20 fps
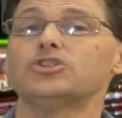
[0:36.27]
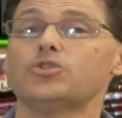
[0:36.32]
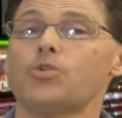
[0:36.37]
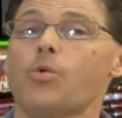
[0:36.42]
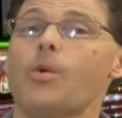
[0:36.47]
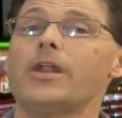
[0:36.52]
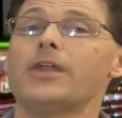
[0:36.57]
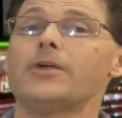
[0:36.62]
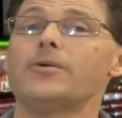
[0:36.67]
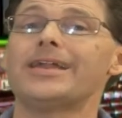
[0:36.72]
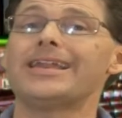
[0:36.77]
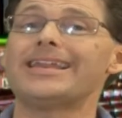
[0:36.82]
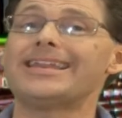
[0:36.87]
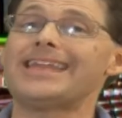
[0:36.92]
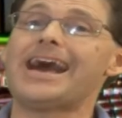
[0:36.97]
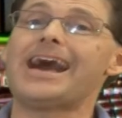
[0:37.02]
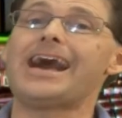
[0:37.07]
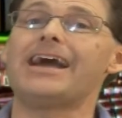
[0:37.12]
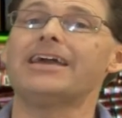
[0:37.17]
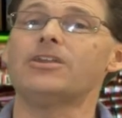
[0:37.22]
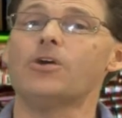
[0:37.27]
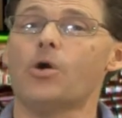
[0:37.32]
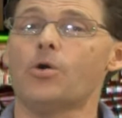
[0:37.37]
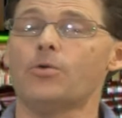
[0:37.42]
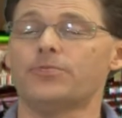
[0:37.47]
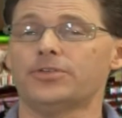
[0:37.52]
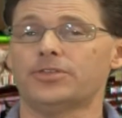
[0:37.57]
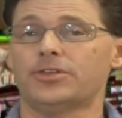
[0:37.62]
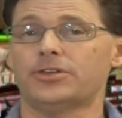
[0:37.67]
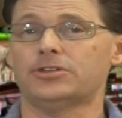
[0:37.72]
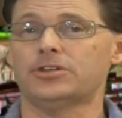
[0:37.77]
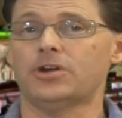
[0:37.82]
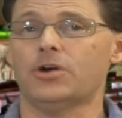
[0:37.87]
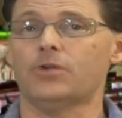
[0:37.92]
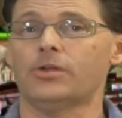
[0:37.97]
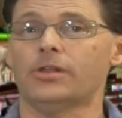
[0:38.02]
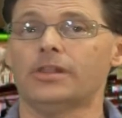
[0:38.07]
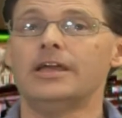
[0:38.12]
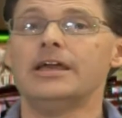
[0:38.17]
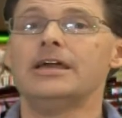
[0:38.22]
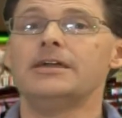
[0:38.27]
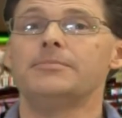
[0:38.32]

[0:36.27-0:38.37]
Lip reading: 21-9 over the total.